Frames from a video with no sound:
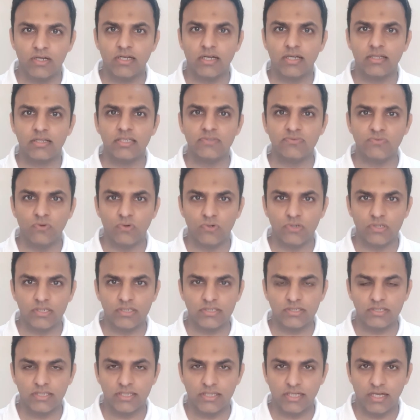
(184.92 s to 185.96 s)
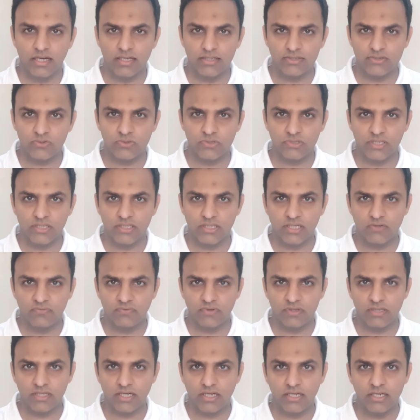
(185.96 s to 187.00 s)
So what are these floaters? They are associated
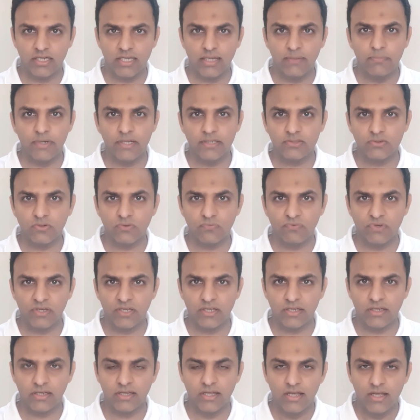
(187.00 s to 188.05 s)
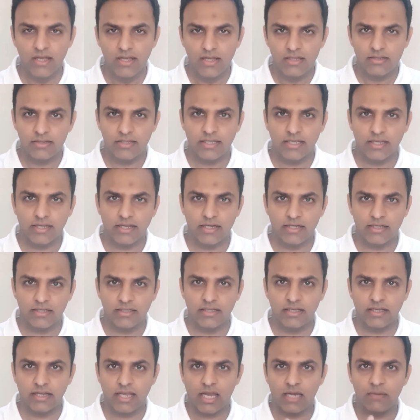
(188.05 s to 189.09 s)
with the dimness of vision. They
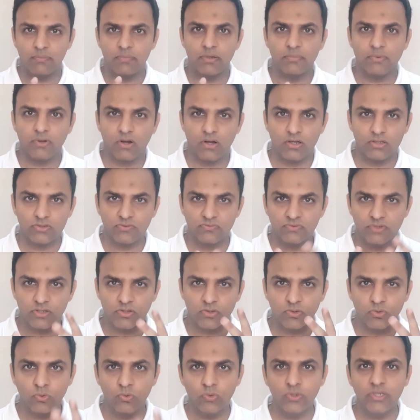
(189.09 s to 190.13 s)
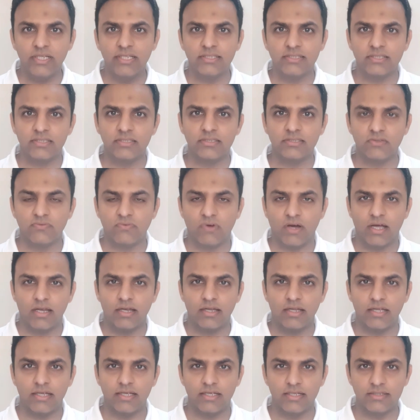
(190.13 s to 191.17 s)
can be because of the two reasons.
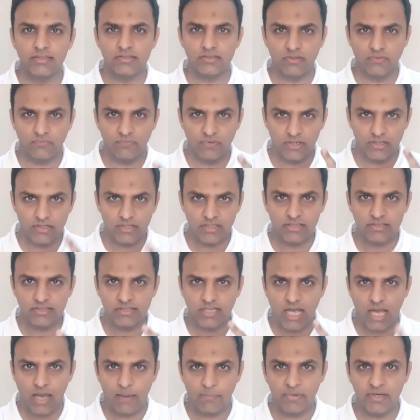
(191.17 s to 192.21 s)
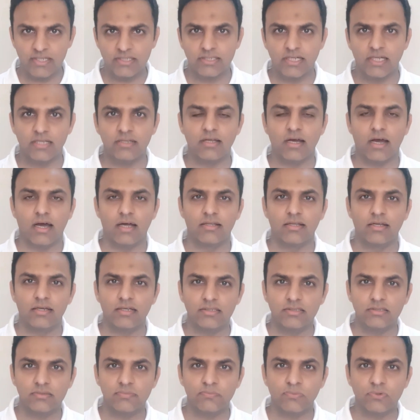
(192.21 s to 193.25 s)
One is the vitreous hemorrhage and the other
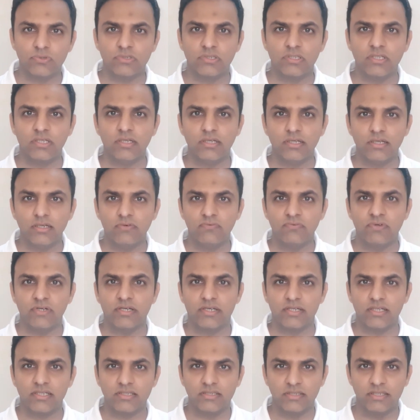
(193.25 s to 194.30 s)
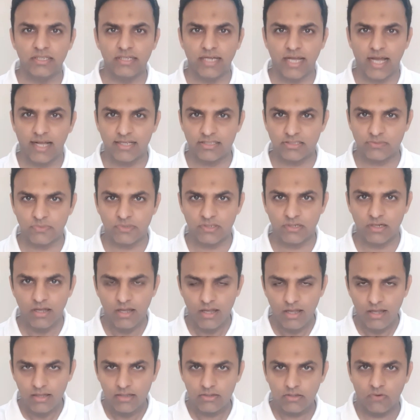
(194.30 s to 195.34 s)
is posterior vitreous detachment.
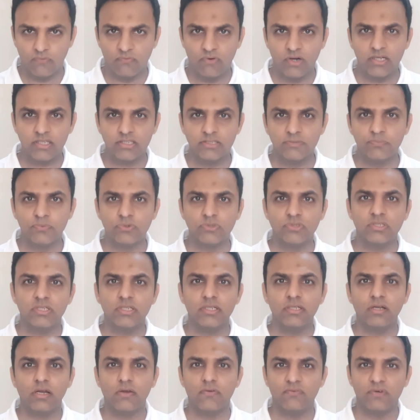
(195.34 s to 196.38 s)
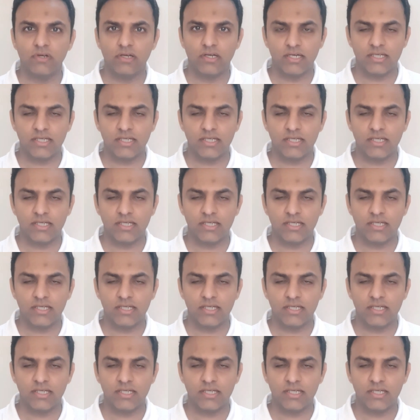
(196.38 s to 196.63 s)
Now what is posterior